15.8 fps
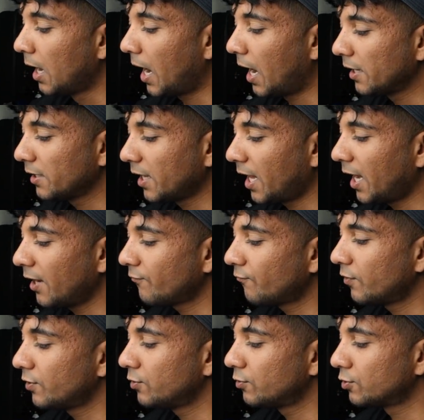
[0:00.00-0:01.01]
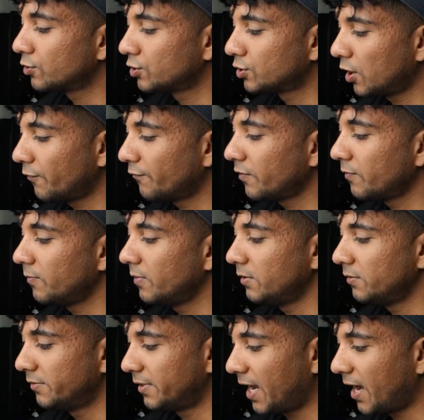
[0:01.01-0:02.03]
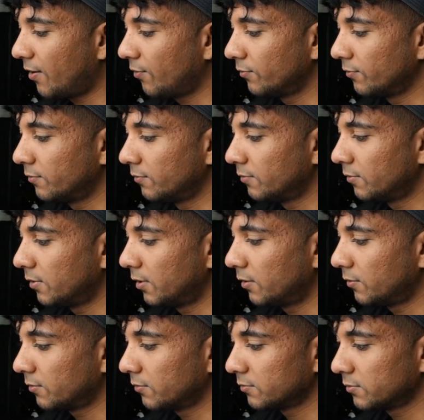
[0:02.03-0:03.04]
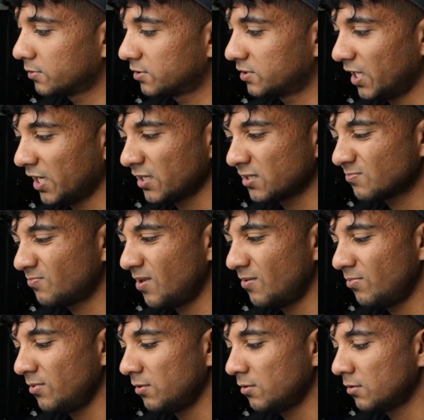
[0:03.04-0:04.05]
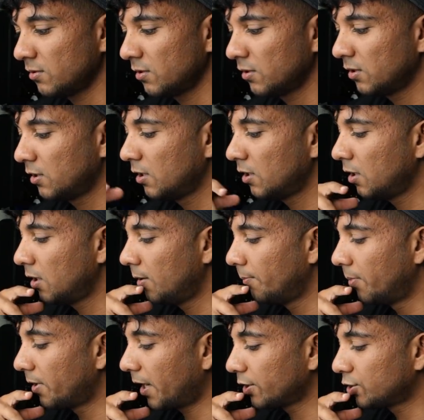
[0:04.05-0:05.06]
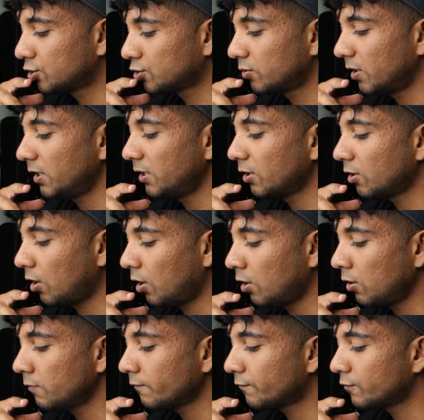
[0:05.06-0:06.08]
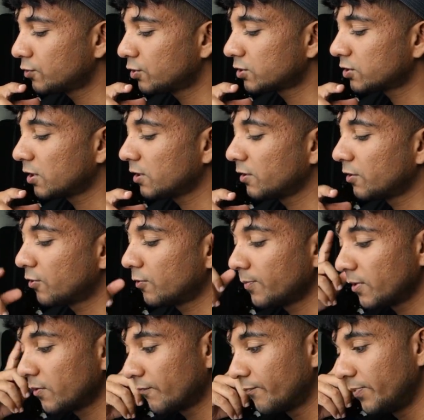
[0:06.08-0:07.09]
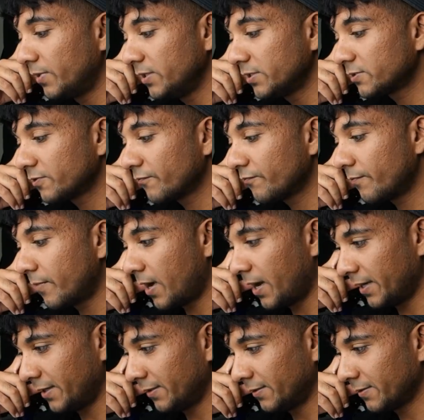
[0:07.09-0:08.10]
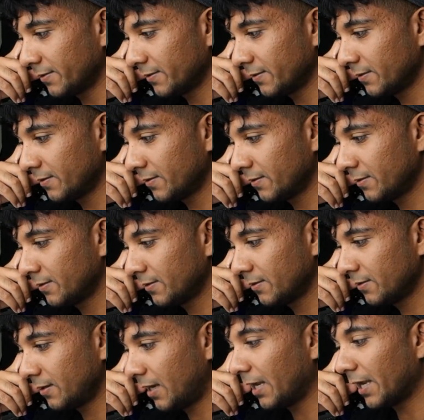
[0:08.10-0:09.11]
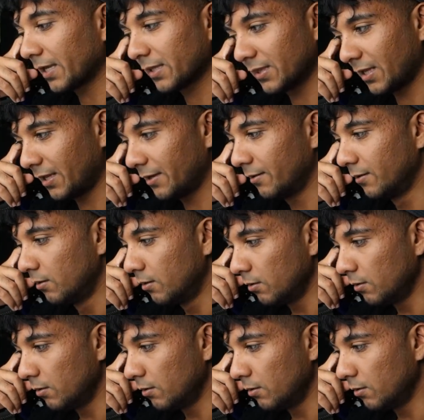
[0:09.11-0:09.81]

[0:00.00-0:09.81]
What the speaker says: Alive when you're shoving me down. Sex, maybe? But I trade it all for just a little bit of peace of mind. I like that.